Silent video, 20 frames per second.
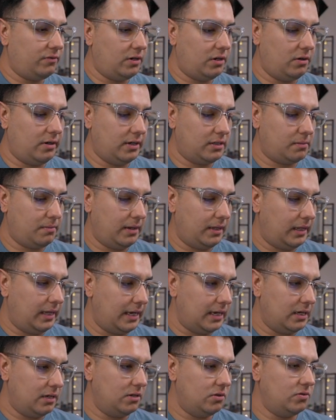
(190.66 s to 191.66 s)
there next to my
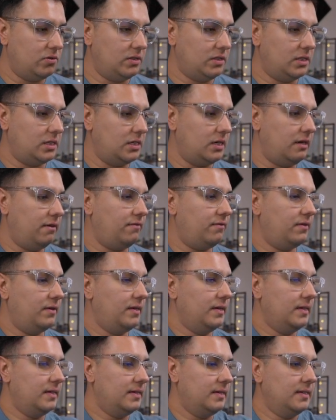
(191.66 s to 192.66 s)
Legos and stuff.
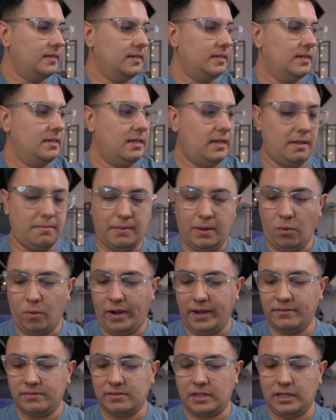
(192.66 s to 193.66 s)
My
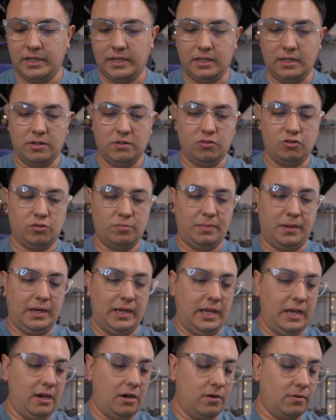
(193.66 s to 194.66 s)
wife's Legos. But
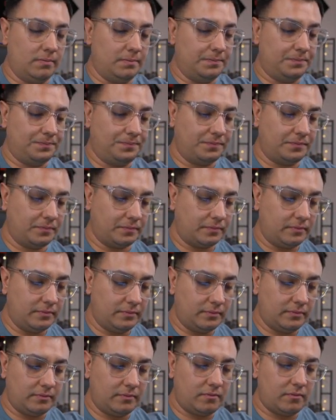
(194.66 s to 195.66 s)
here
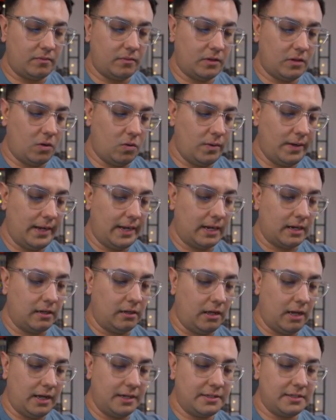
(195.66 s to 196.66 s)
we got
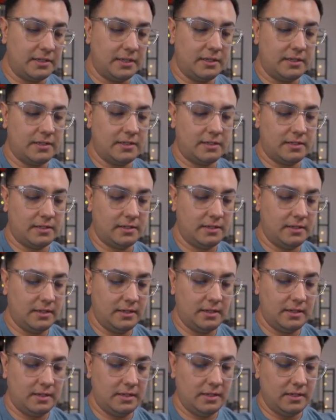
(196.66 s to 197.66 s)
Colossus,
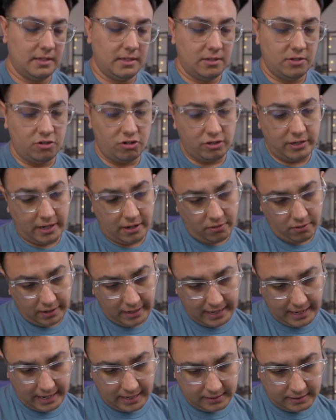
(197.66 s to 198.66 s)

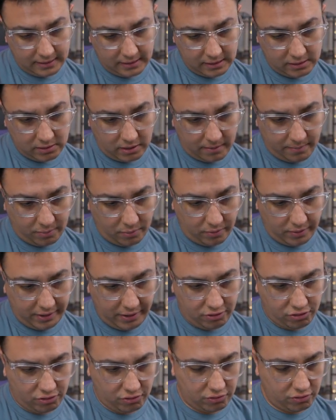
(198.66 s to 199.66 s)
Shadowcat, this is
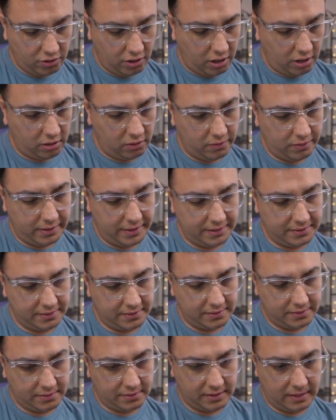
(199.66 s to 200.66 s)
Operation Tolerance,
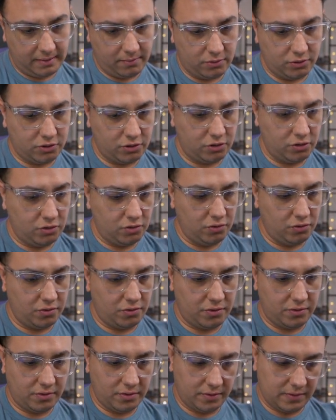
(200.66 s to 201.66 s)

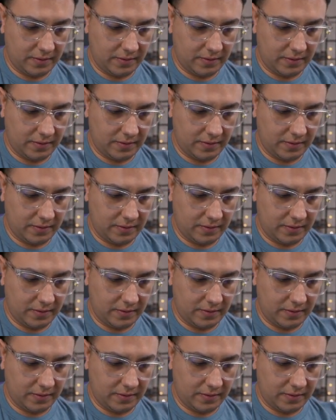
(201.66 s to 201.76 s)
Sabretooth,